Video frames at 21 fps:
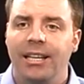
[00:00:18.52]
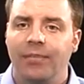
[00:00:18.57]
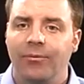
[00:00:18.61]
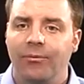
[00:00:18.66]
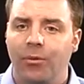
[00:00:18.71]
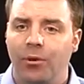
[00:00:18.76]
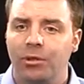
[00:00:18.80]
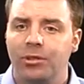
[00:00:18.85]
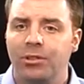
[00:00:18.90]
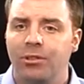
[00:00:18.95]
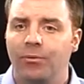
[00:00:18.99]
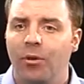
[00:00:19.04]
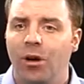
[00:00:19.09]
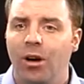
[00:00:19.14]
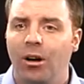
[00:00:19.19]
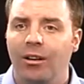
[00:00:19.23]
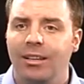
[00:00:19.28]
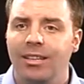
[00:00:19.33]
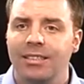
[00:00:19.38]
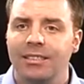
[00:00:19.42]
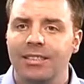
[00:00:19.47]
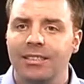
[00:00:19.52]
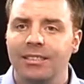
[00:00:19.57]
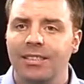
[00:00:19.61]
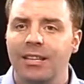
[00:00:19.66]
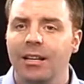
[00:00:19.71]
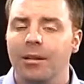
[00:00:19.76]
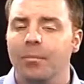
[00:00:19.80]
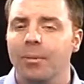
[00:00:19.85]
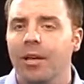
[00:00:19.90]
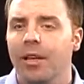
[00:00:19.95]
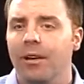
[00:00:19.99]
First of all, is this
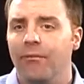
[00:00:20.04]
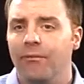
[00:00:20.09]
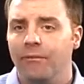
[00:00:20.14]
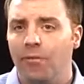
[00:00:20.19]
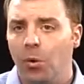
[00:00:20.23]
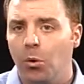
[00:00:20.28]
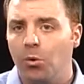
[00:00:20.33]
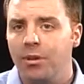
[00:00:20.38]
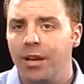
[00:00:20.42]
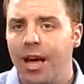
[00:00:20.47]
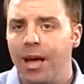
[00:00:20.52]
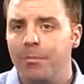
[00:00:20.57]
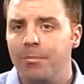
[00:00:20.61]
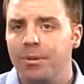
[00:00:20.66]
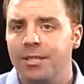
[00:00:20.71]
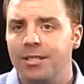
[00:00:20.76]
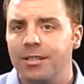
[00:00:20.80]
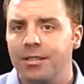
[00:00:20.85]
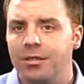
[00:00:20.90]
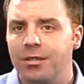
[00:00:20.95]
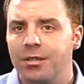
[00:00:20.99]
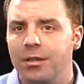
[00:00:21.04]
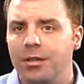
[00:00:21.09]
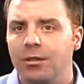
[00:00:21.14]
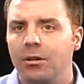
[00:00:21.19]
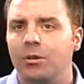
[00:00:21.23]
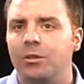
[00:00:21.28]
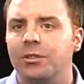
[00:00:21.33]
going to be a full-time position